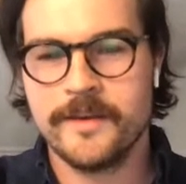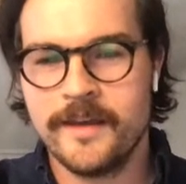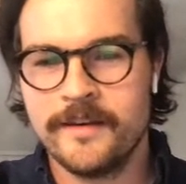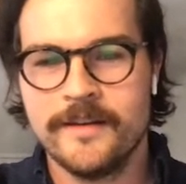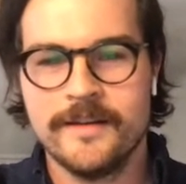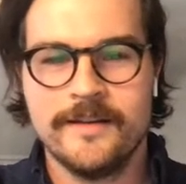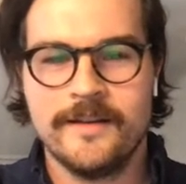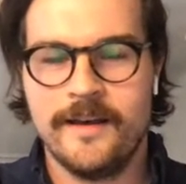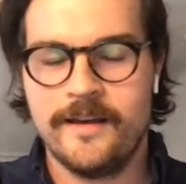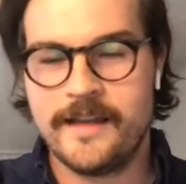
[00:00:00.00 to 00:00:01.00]
again
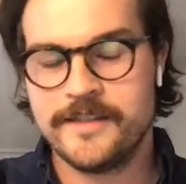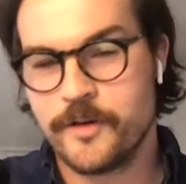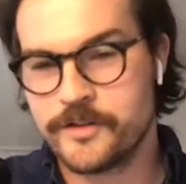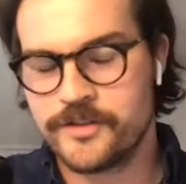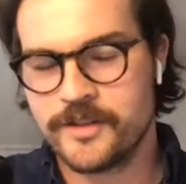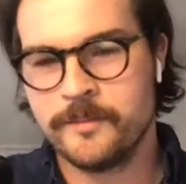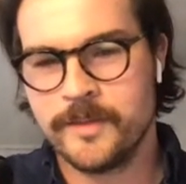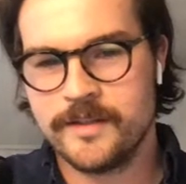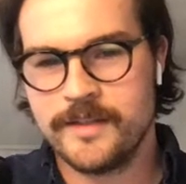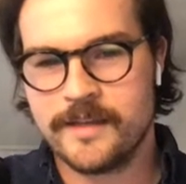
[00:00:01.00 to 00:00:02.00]
uh, as he rushes to
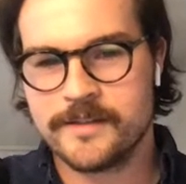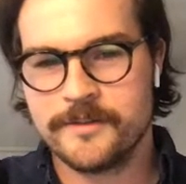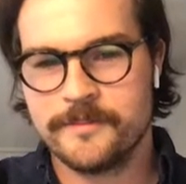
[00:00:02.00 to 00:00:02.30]
complete the task.